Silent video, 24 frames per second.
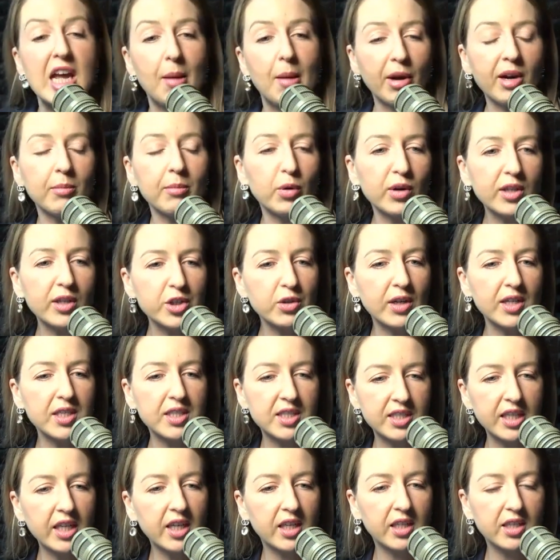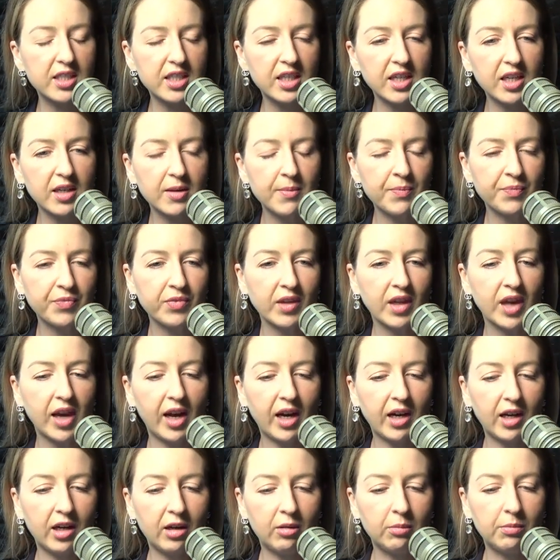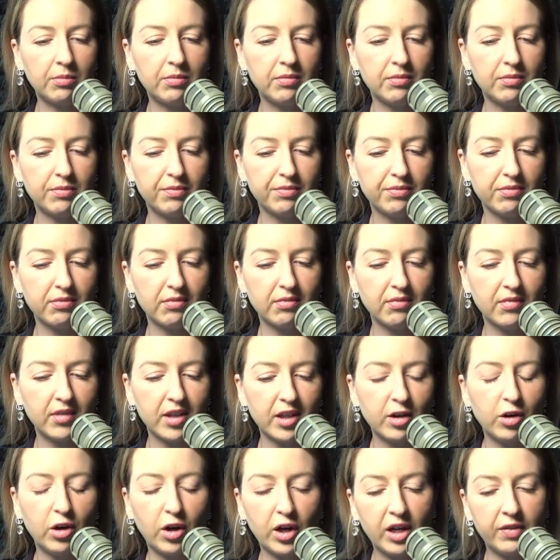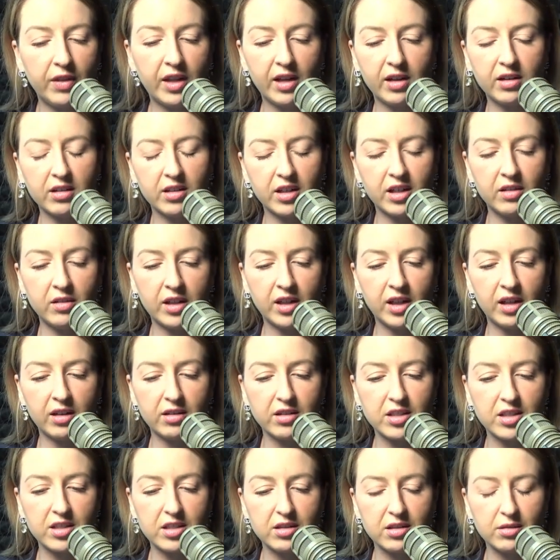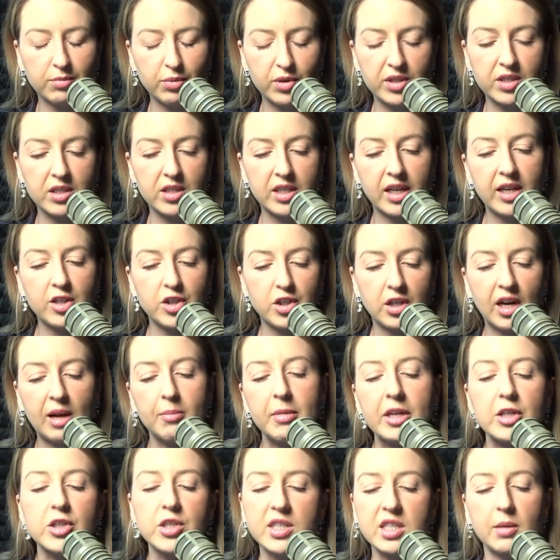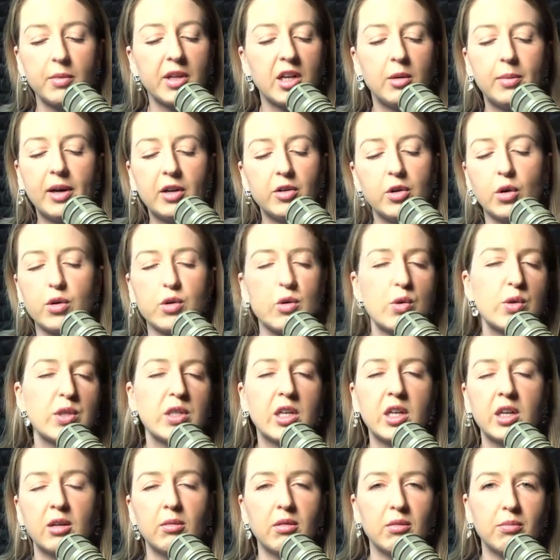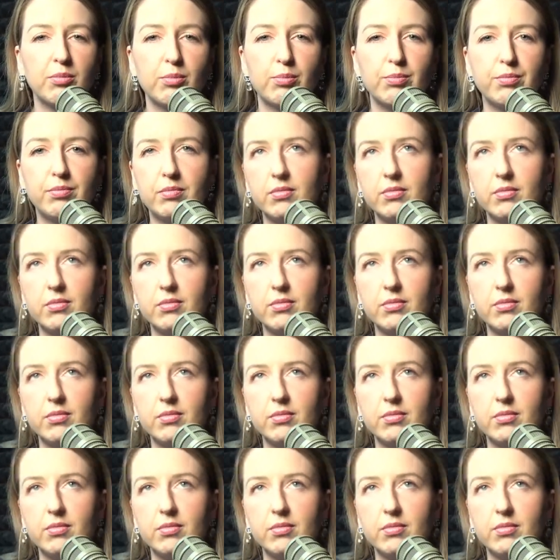But I'm pretty sure I said, you know, in that presentation, I mentioned something about not using